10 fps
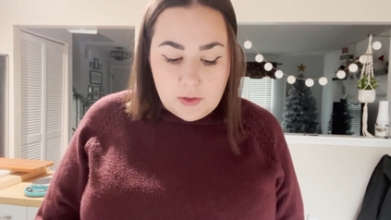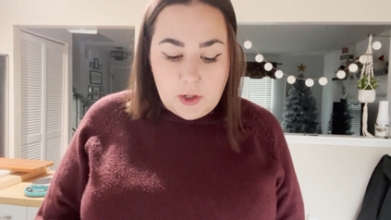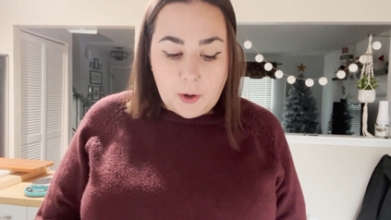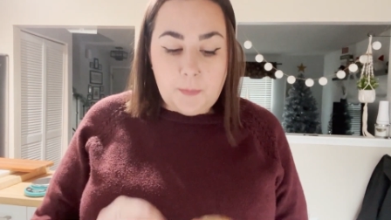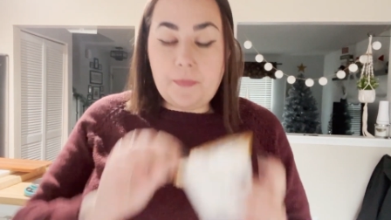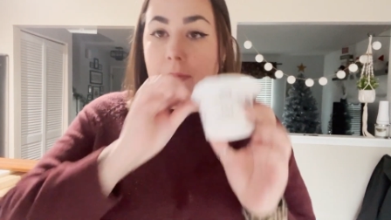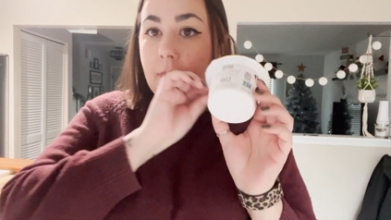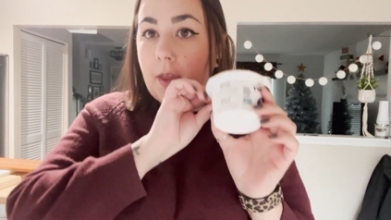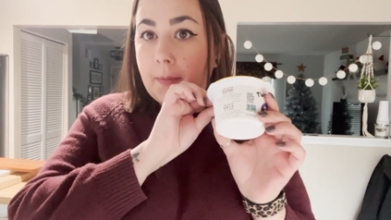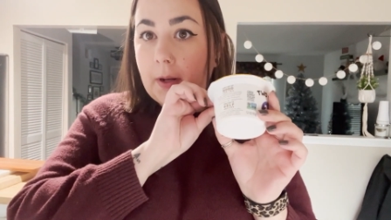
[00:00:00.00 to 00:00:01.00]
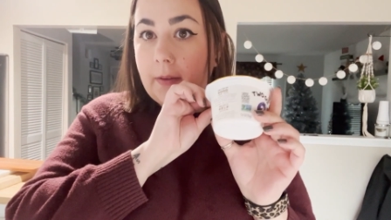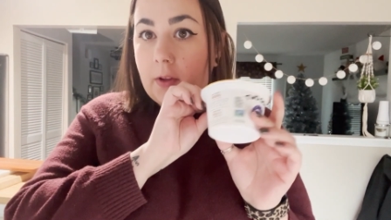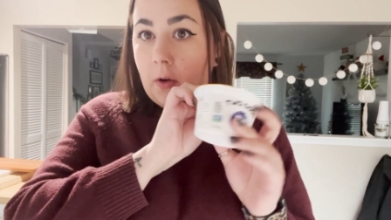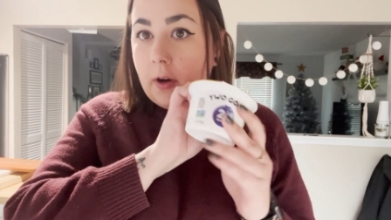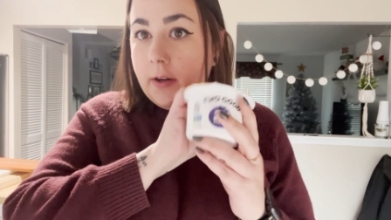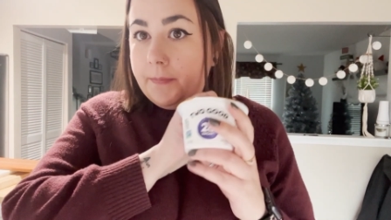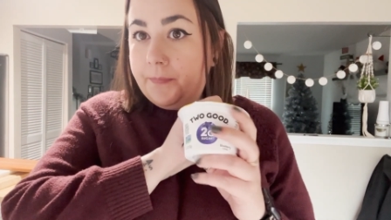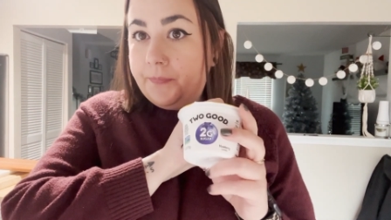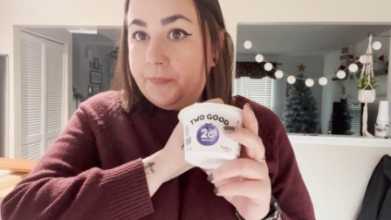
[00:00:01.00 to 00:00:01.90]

So I'm gonna have yogurt,